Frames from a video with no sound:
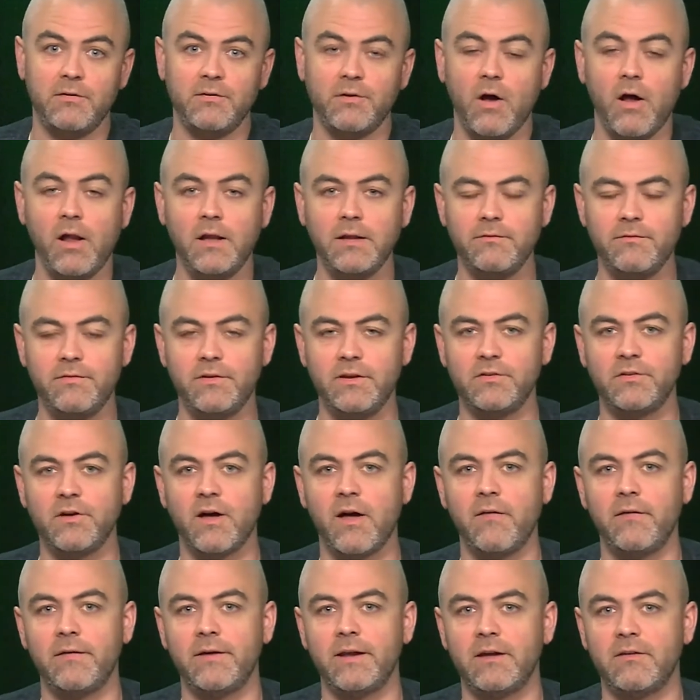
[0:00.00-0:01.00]
all of these
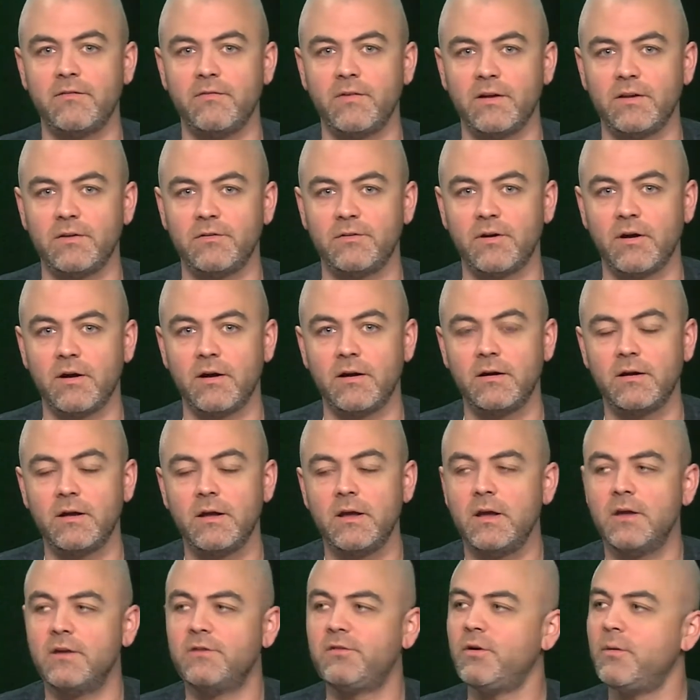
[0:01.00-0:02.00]
holiday events are.
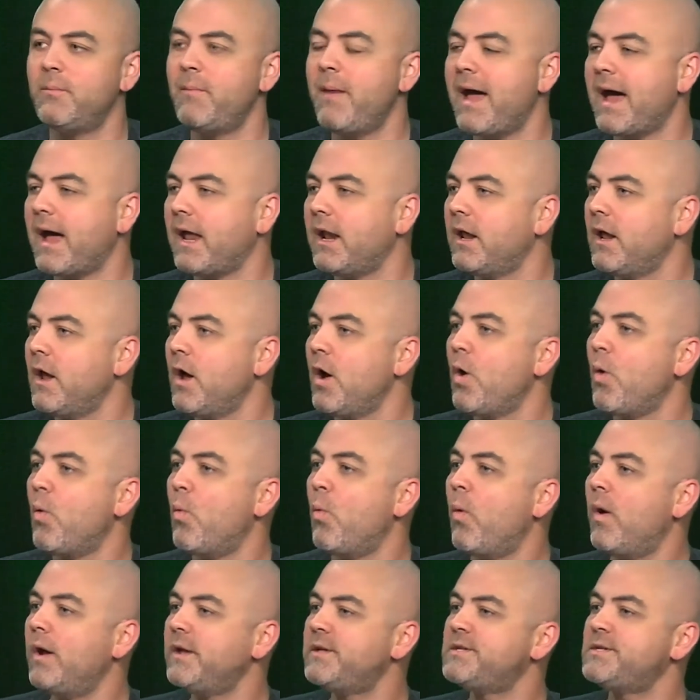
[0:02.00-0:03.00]
So, Matt,
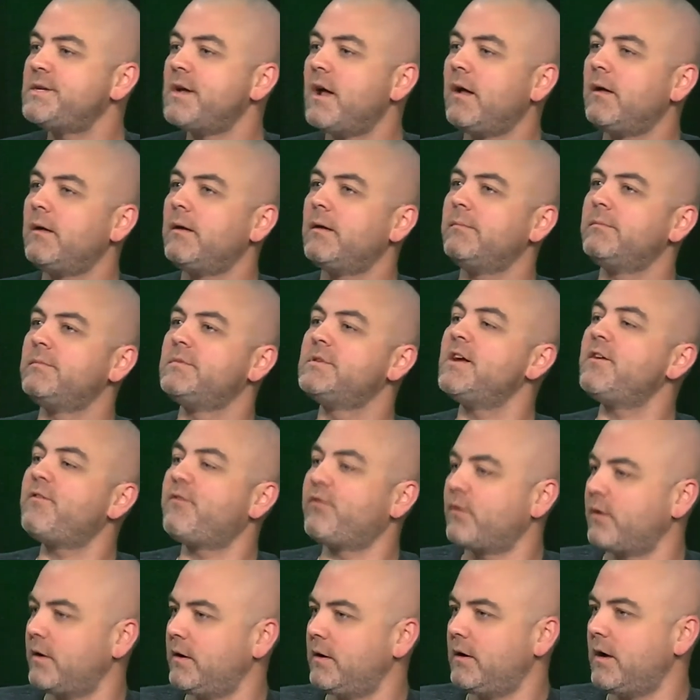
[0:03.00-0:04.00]
What's
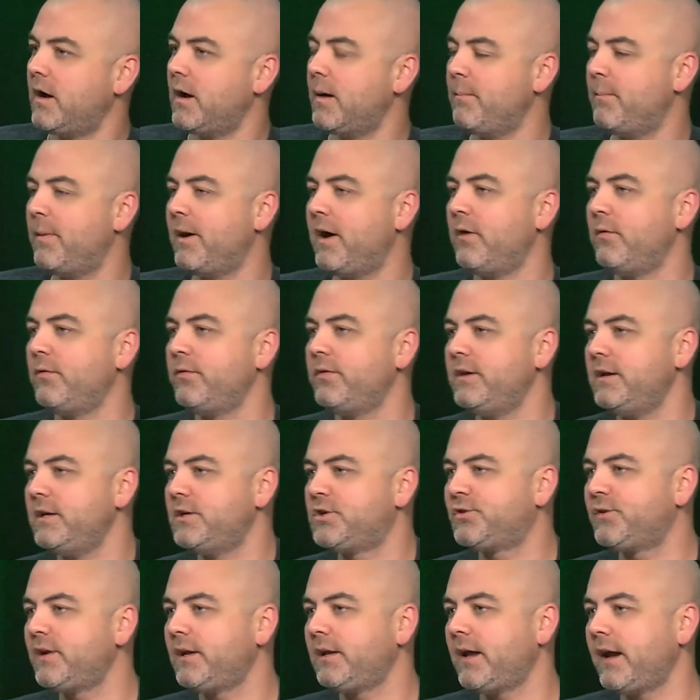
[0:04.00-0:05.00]
different about the
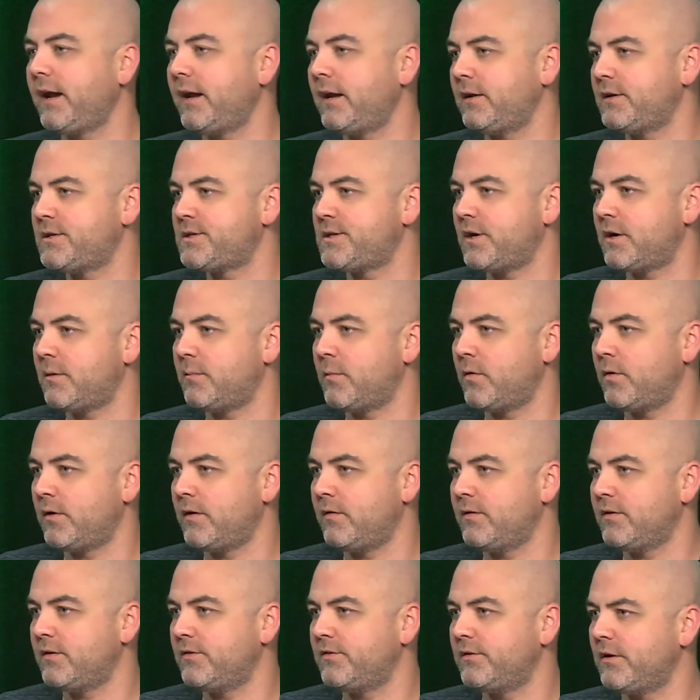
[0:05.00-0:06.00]
tree lighting ceremony
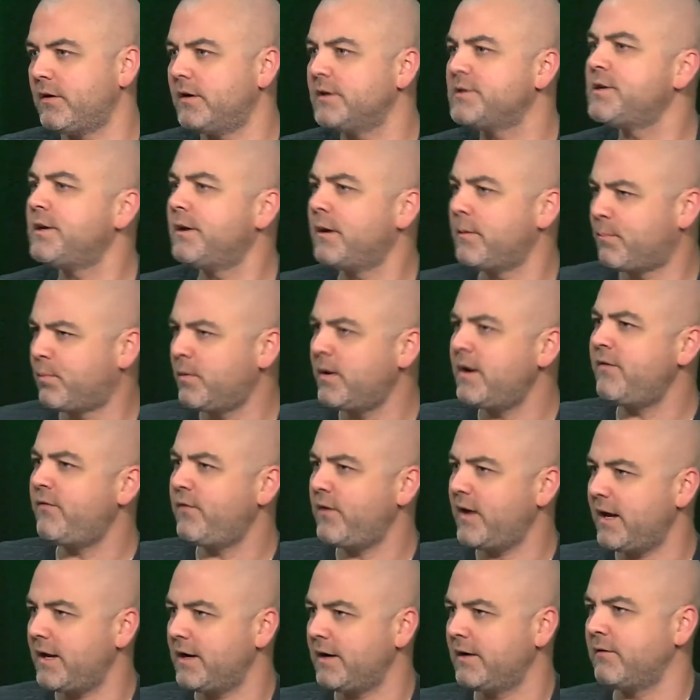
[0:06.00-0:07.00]
this year? It's an
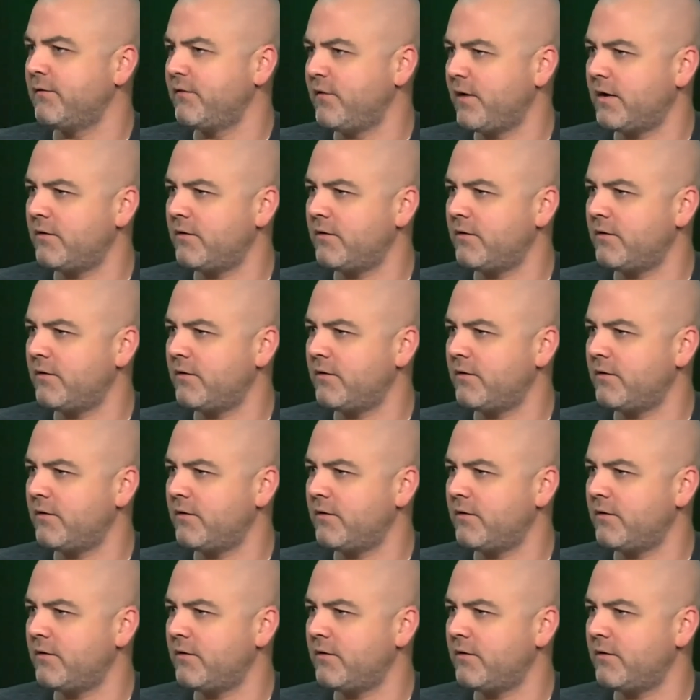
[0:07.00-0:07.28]
abbreviated event,